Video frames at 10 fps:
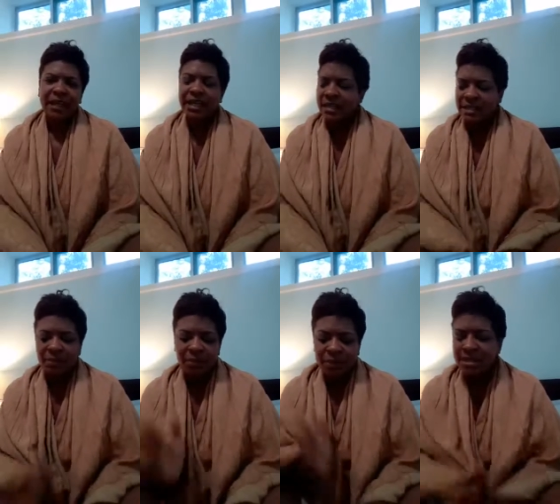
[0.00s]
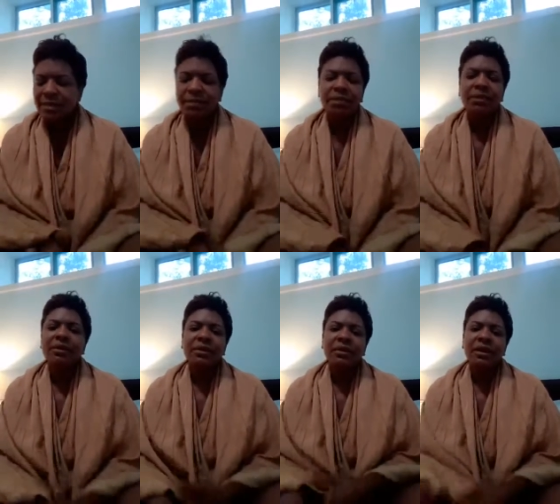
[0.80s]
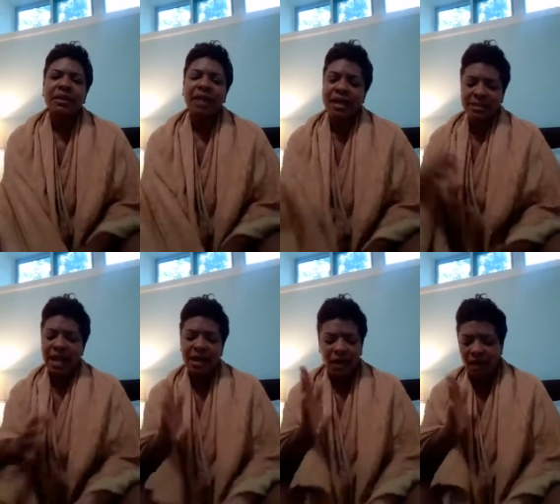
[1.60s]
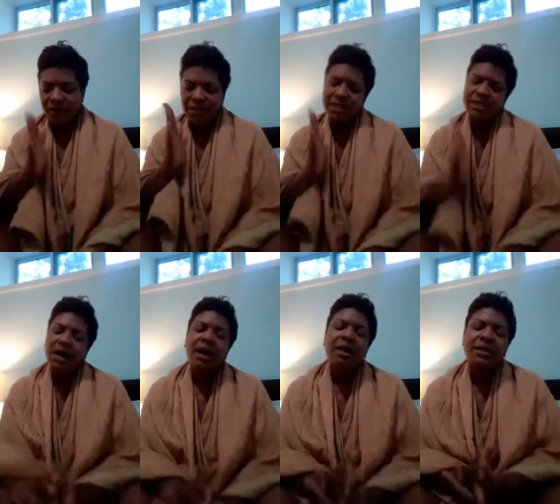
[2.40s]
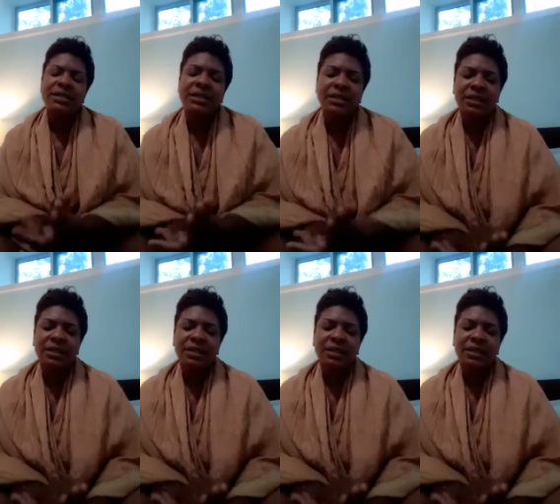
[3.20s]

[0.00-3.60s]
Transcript: It is a principle that is not often taught,